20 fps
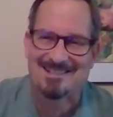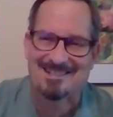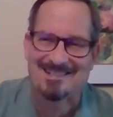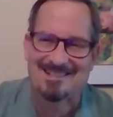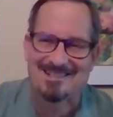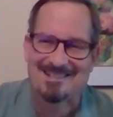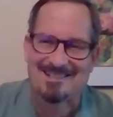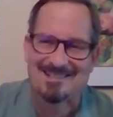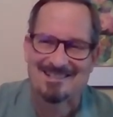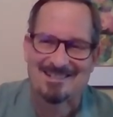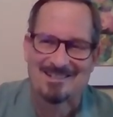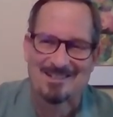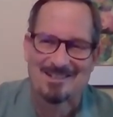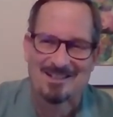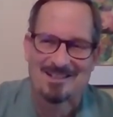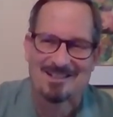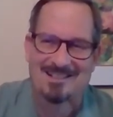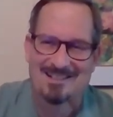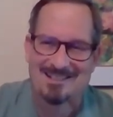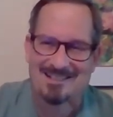
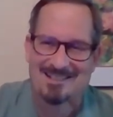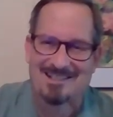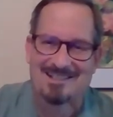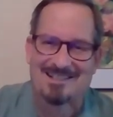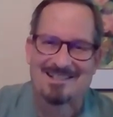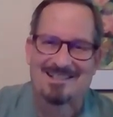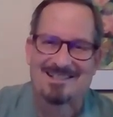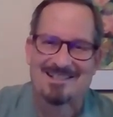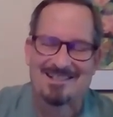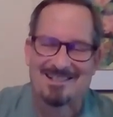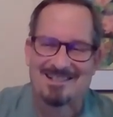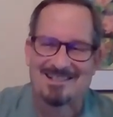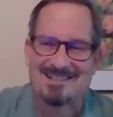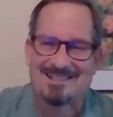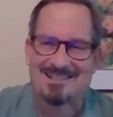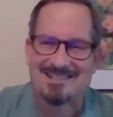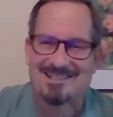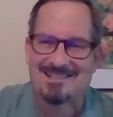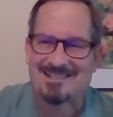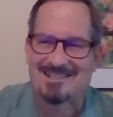
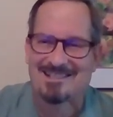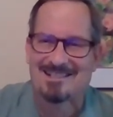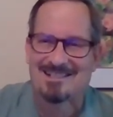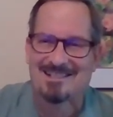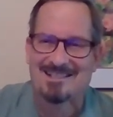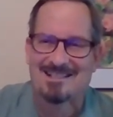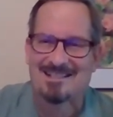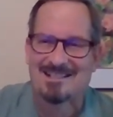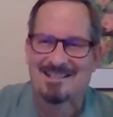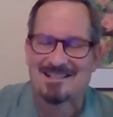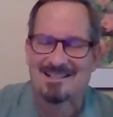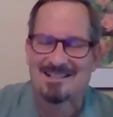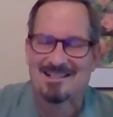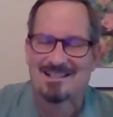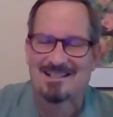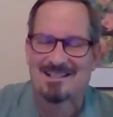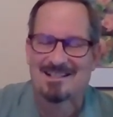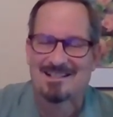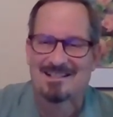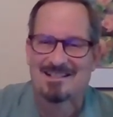
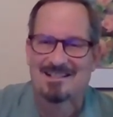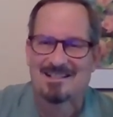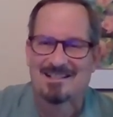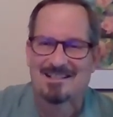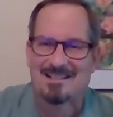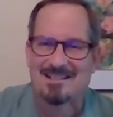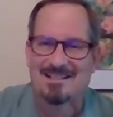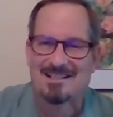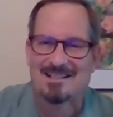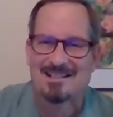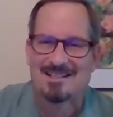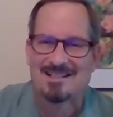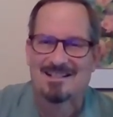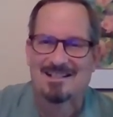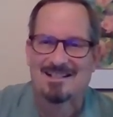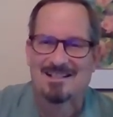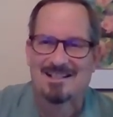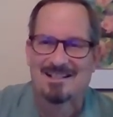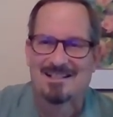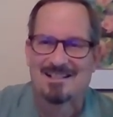
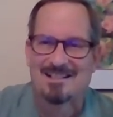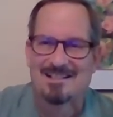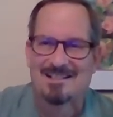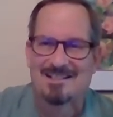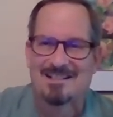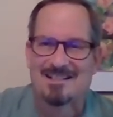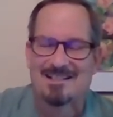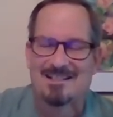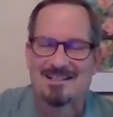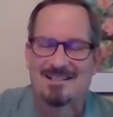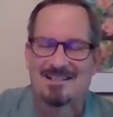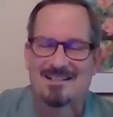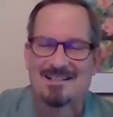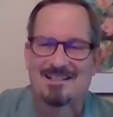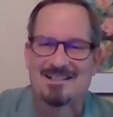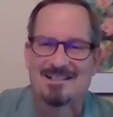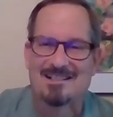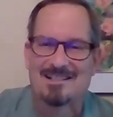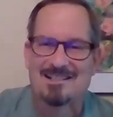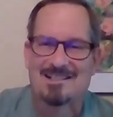
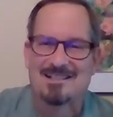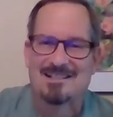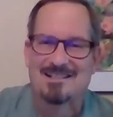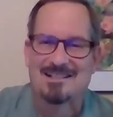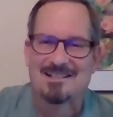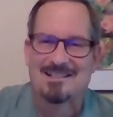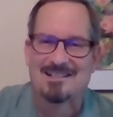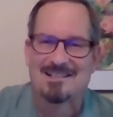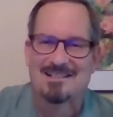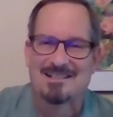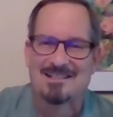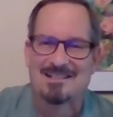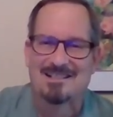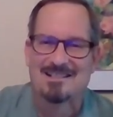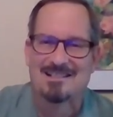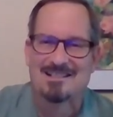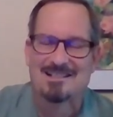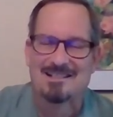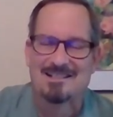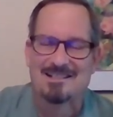
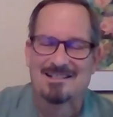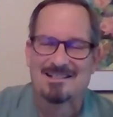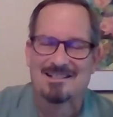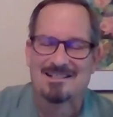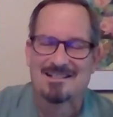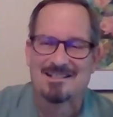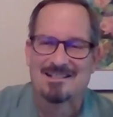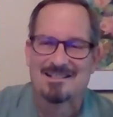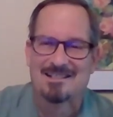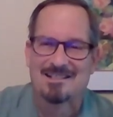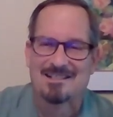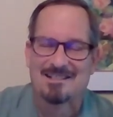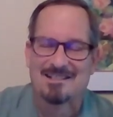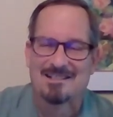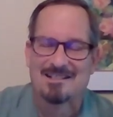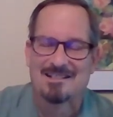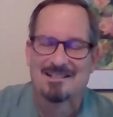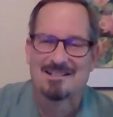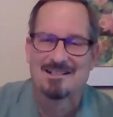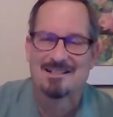
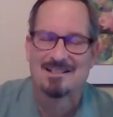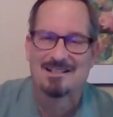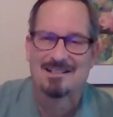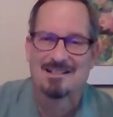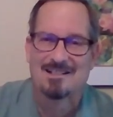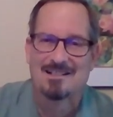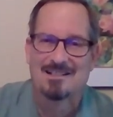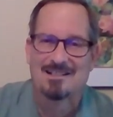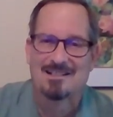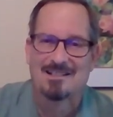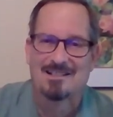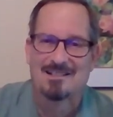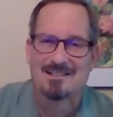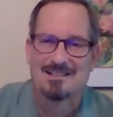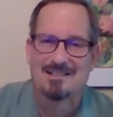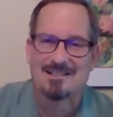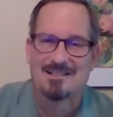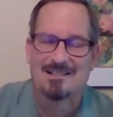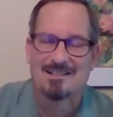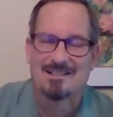No words are spoken by the person on screen.